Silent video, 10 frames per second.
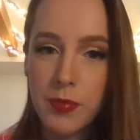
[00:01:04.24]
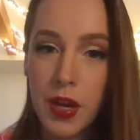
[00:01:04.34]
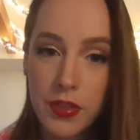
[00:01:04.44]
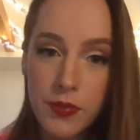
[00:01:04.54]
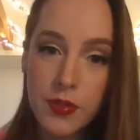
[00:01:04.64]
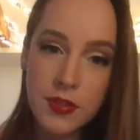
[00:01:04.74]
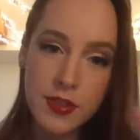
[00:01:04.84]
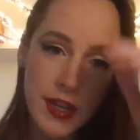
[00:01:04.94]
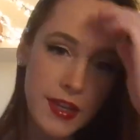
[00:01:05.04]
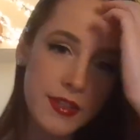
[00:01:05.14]
bought the full
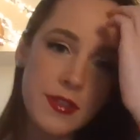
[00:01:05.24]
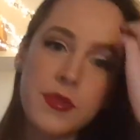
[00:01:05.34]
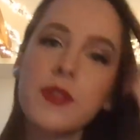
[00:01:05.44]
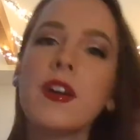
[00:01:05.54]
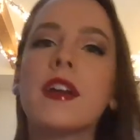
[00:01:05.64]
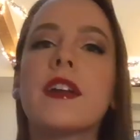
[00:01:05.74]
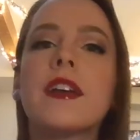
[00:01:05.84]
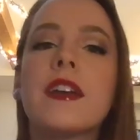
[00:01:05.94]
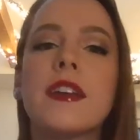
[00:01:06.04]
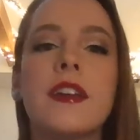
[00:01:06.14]
size and regretted
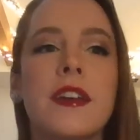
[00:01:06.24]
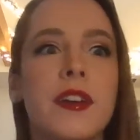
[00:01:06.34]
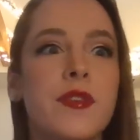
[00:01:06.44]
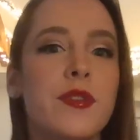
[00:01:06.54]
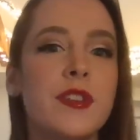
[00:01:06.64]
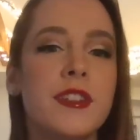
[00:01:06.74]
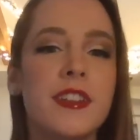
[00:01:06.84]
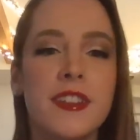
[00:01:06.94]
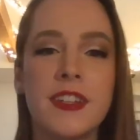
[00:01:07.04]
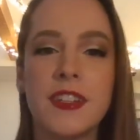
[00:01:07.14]
it,
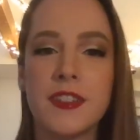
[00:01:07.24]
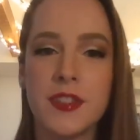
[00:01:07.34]
unfortunately.